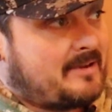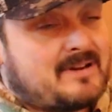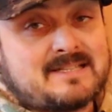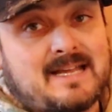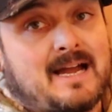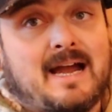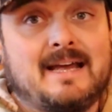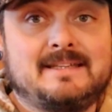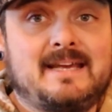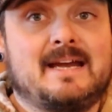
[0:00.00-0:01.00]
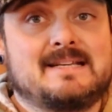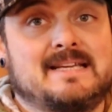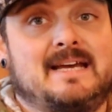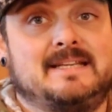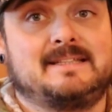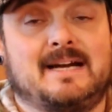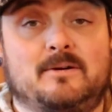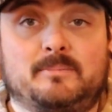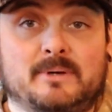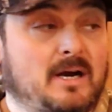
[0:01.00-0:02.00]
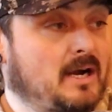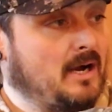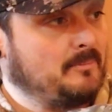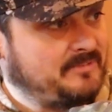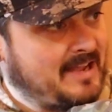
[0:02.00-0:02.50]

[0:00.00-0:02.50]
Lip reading: there is that and the air settling down, but I'm